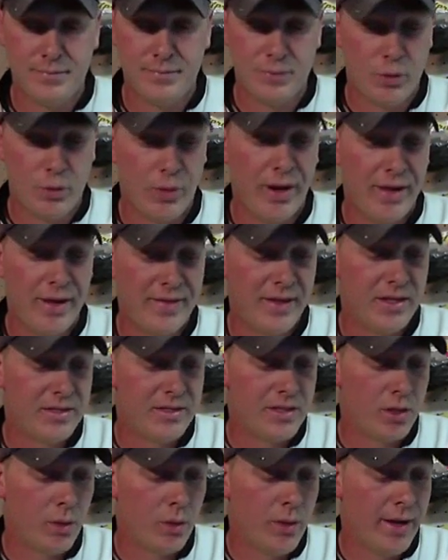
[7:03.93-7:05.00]
create that
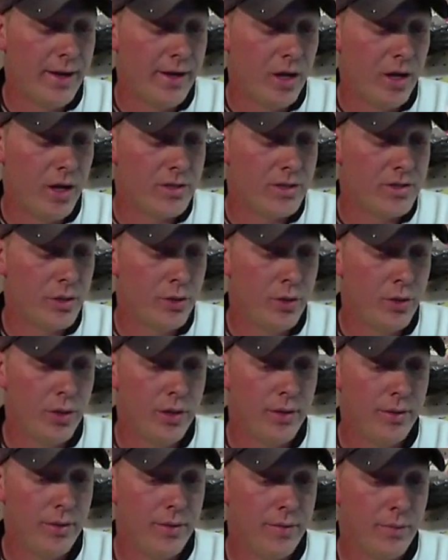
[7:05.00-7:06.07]
silhouette. And also,
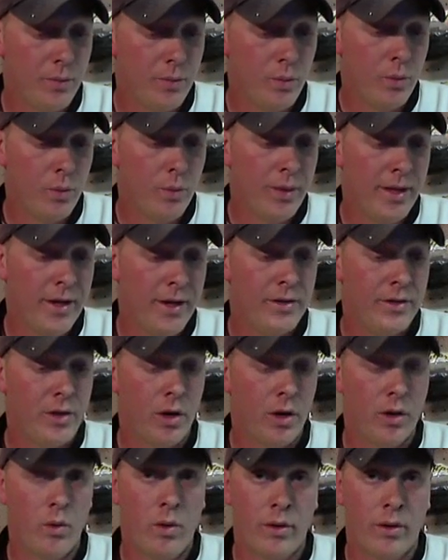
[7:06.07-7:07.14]
when we get in
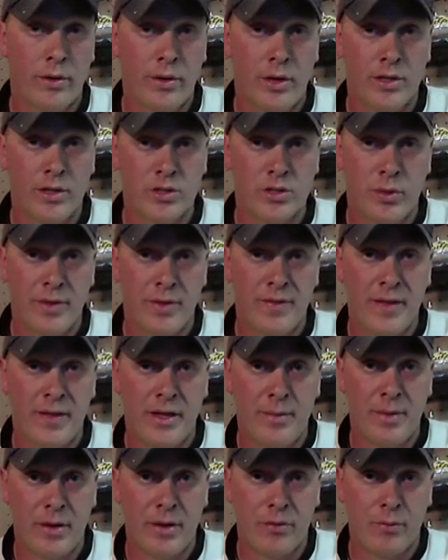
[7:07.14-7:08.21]
dark water, you also want to think
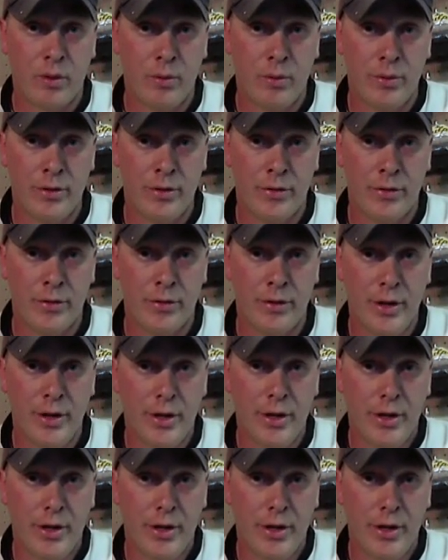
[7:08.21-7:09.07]
about throwing your